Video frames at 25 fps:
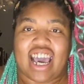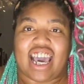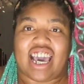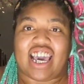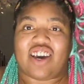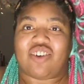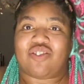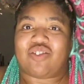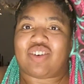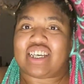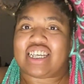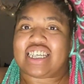
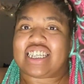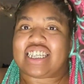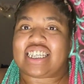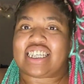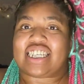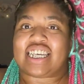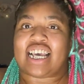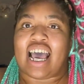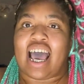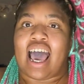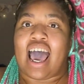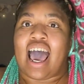It
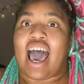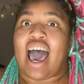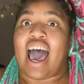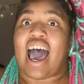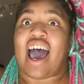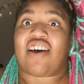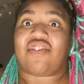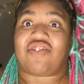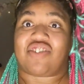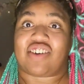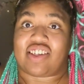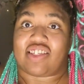was
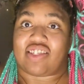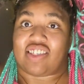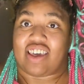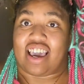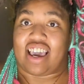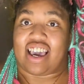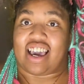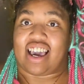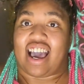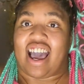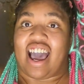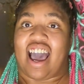
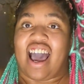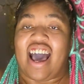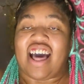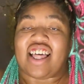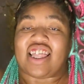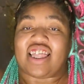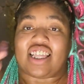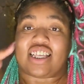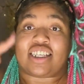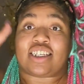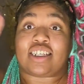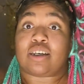everything.
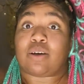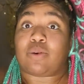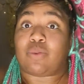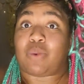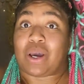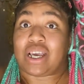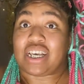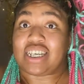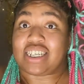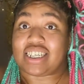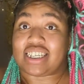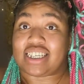The
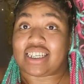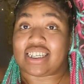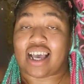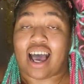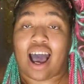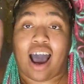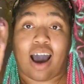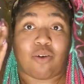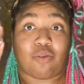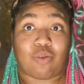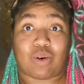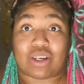twists,
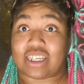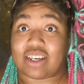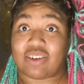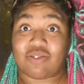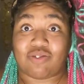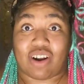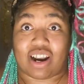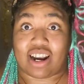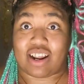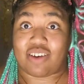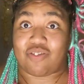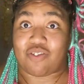I wasn't
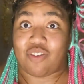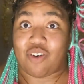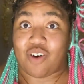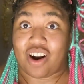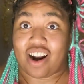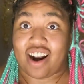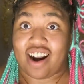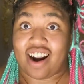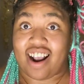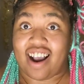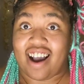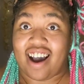ready
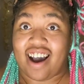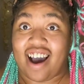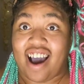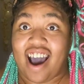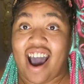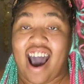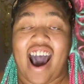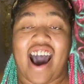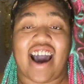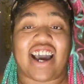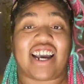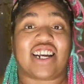for.
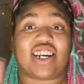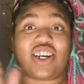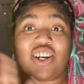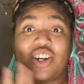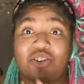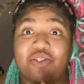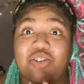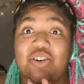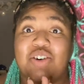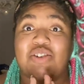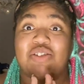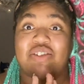I
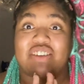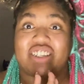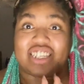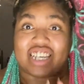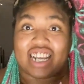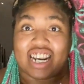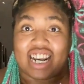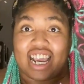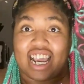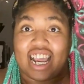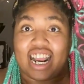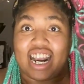knew who
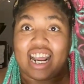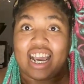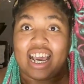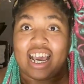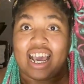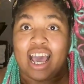did it,